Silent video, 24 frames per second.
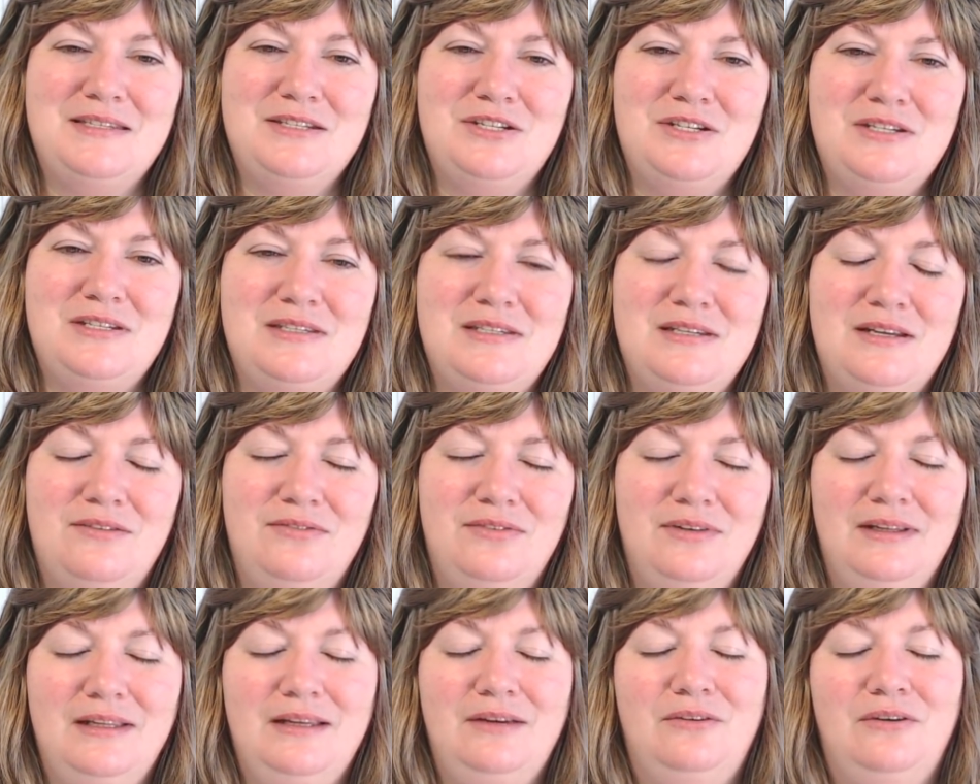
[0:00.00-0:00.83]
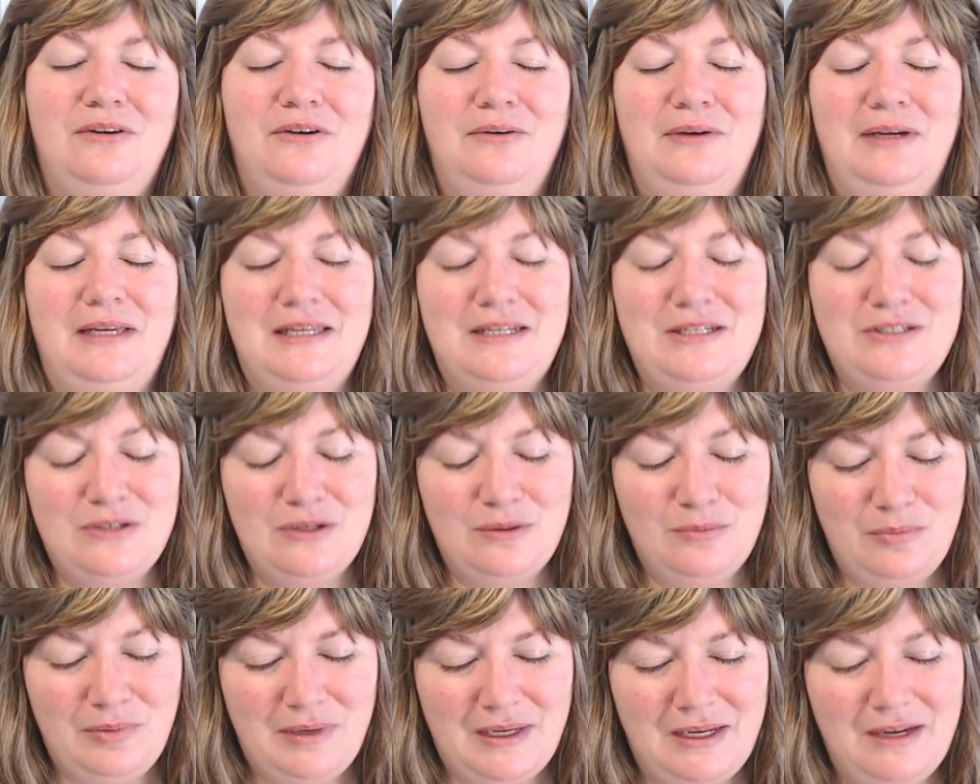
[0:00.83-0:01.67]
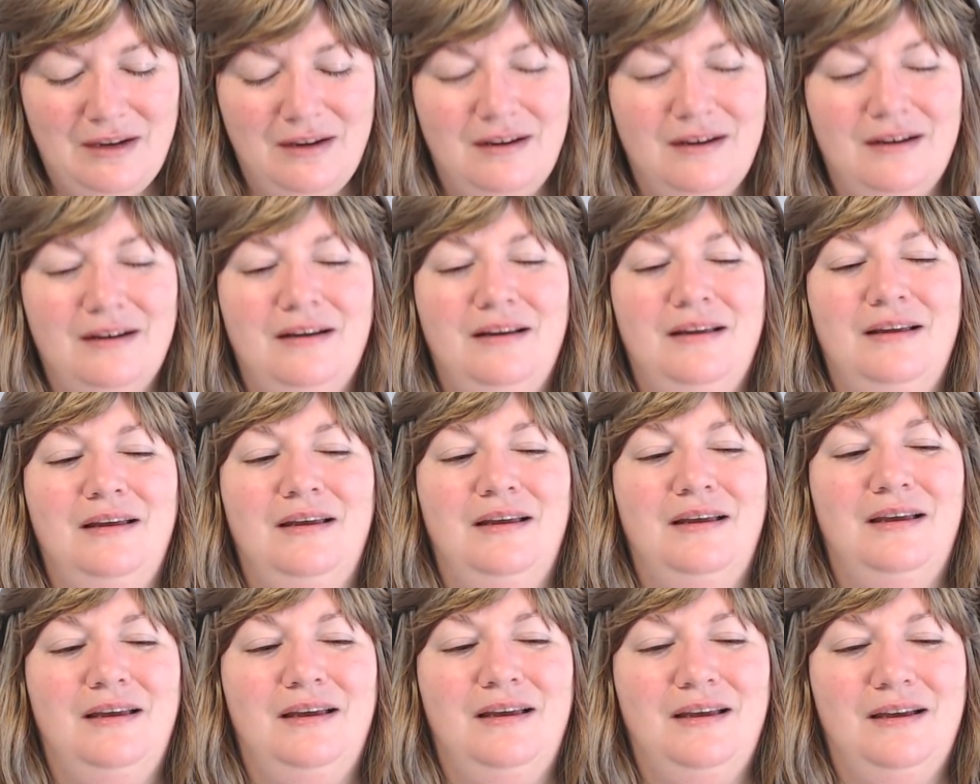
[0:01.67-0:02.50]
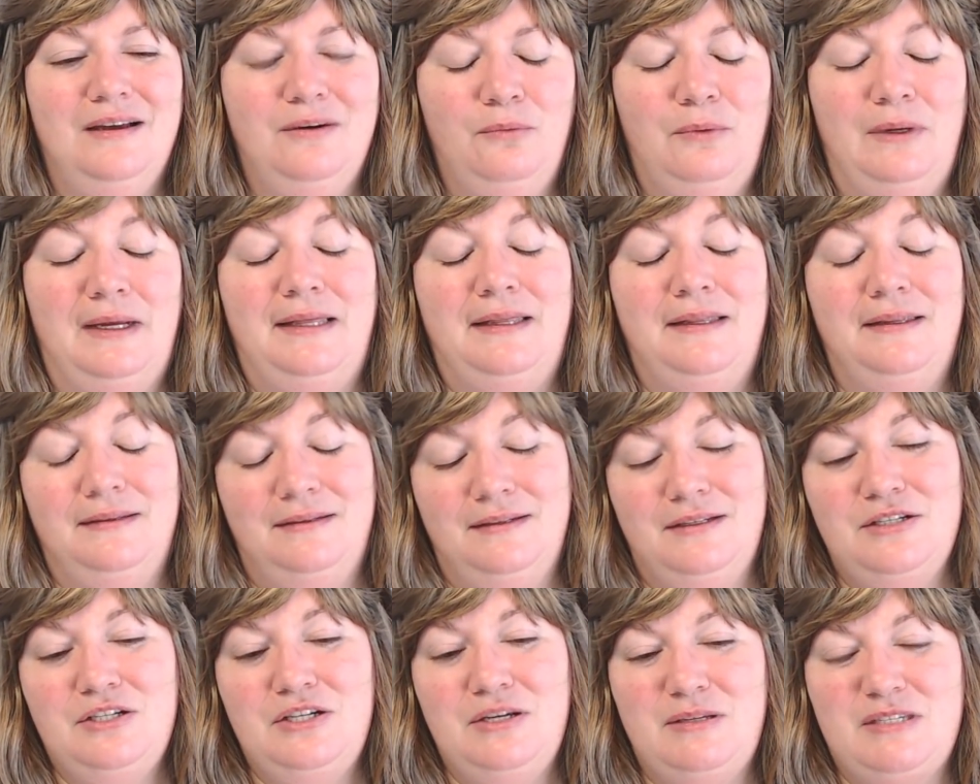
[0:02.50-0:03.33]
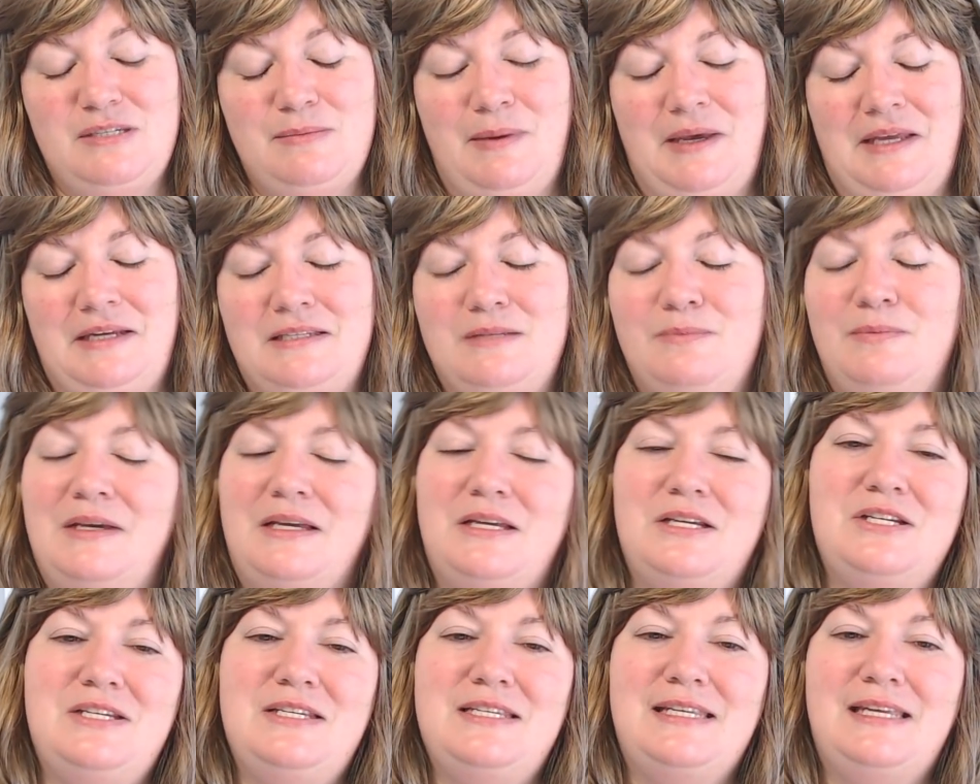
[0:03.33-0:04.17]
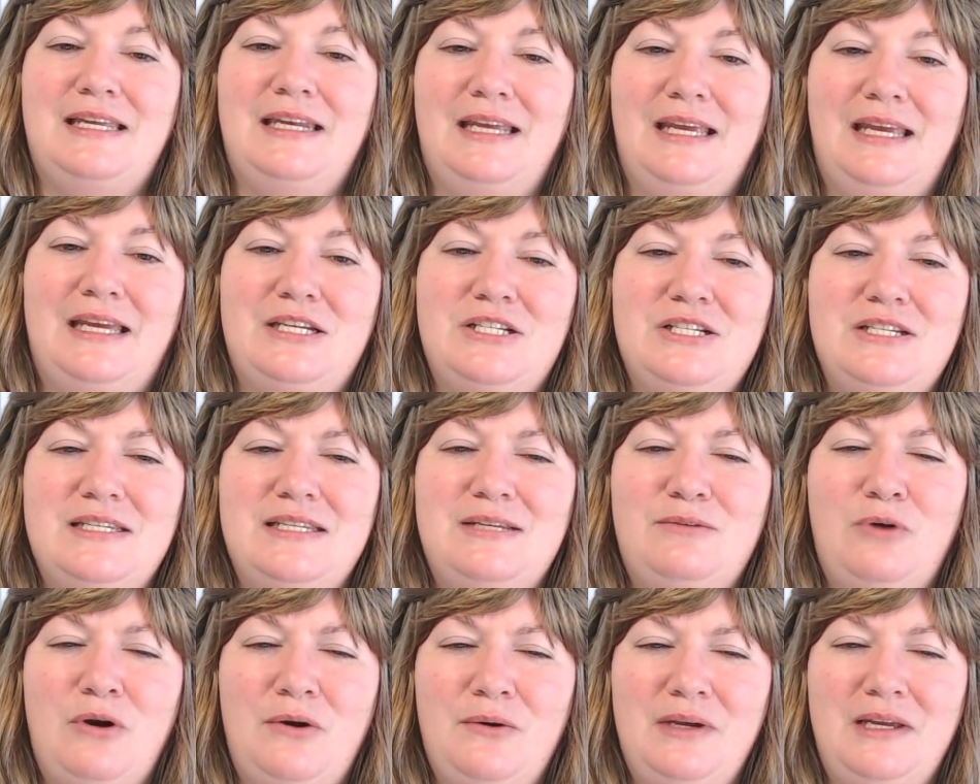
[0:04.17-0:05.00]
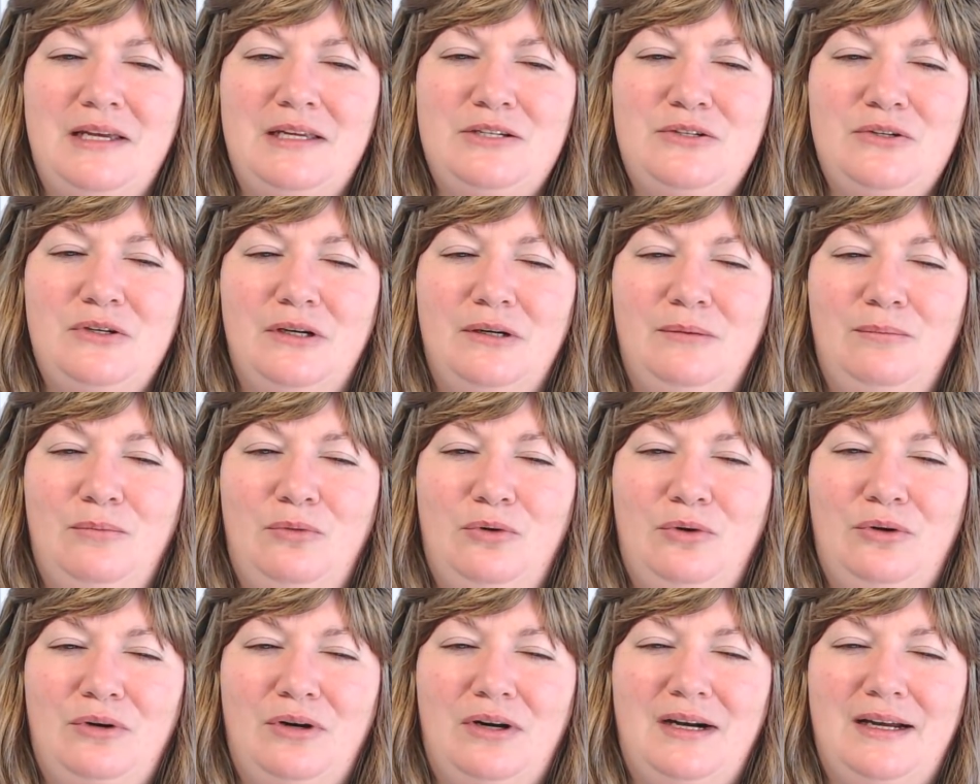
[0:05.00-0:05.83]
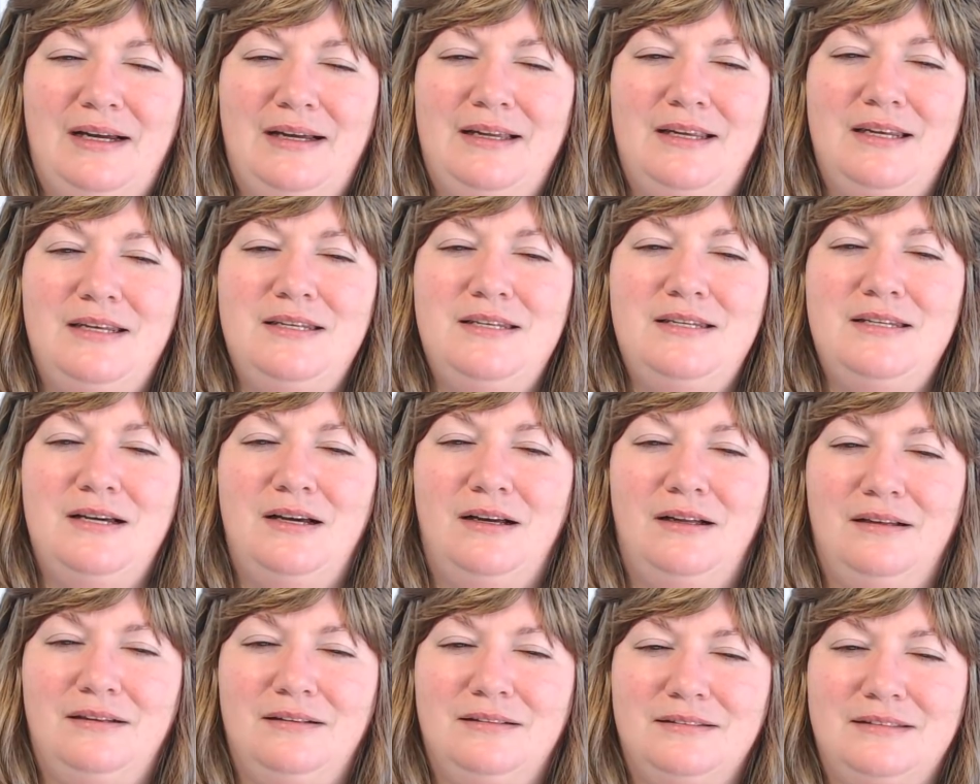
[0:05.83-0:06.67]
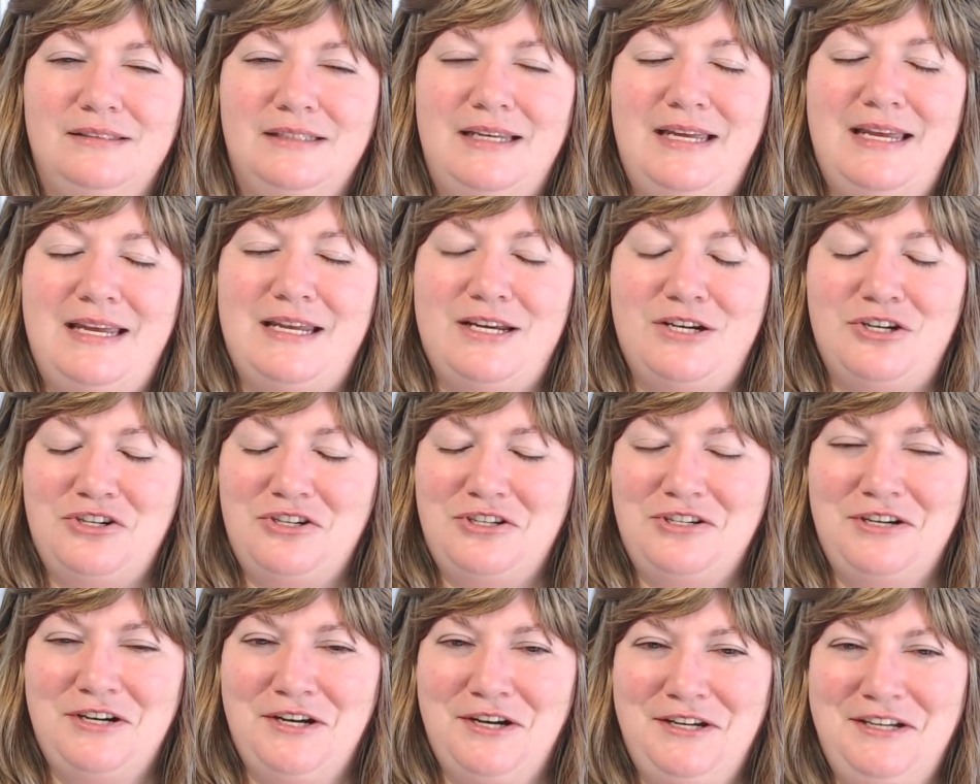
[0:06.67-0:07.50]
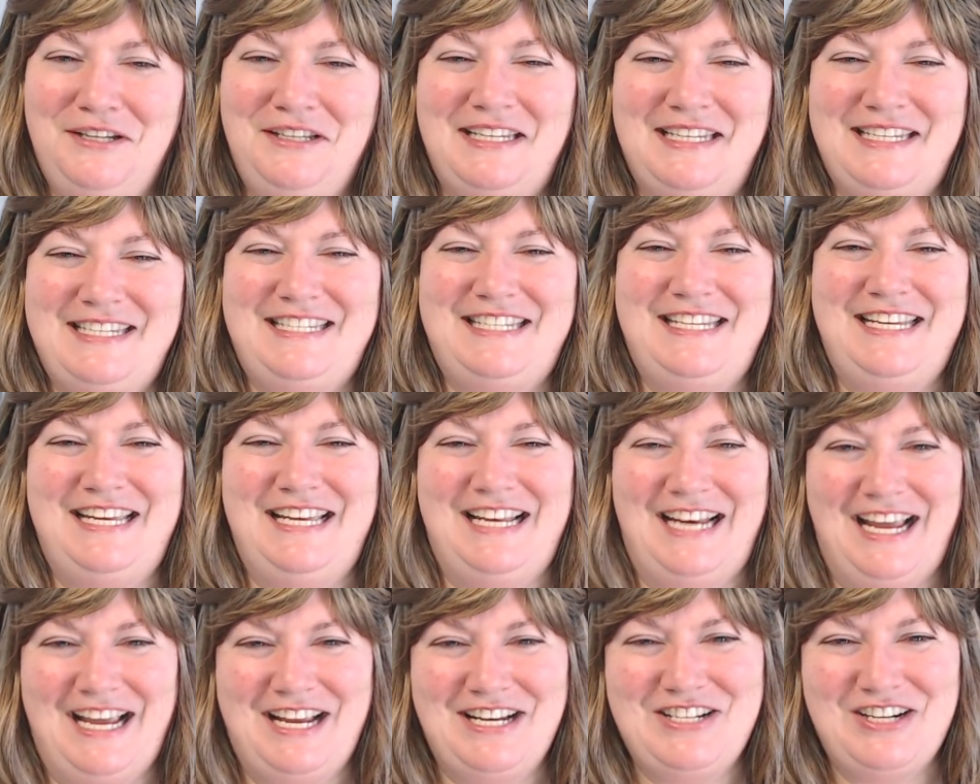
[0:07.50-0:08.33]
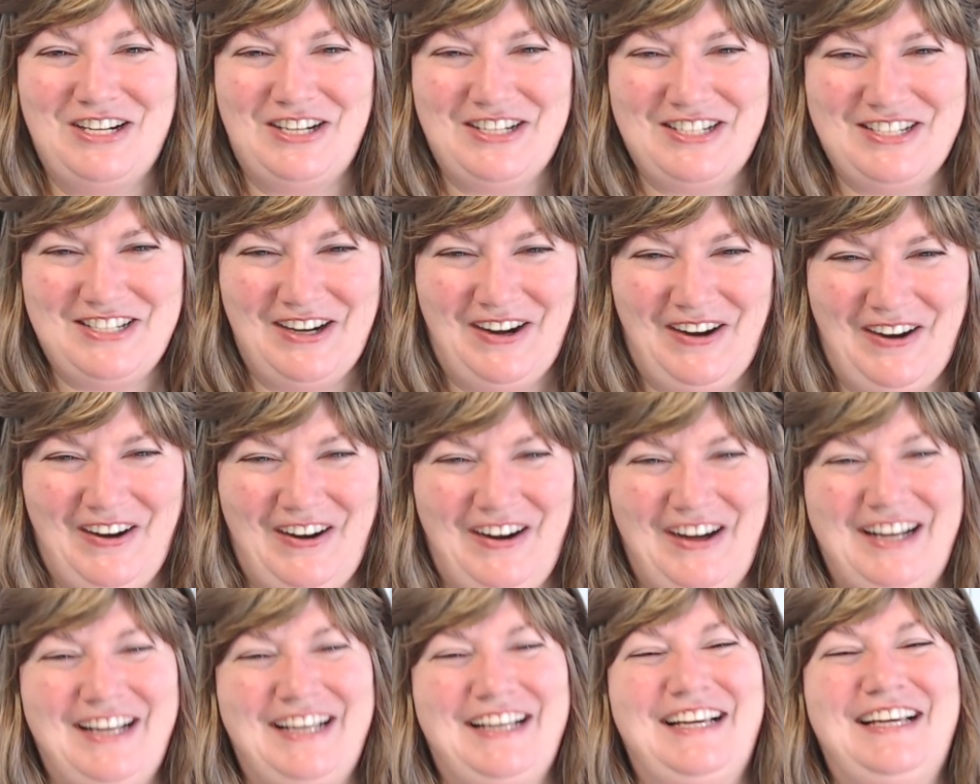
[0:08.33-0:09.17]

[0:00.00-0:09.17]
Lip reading: She's definitely growing into a bigger, well, she is about as big as she's going to get. She's growing into a more adult-ish teenager dog.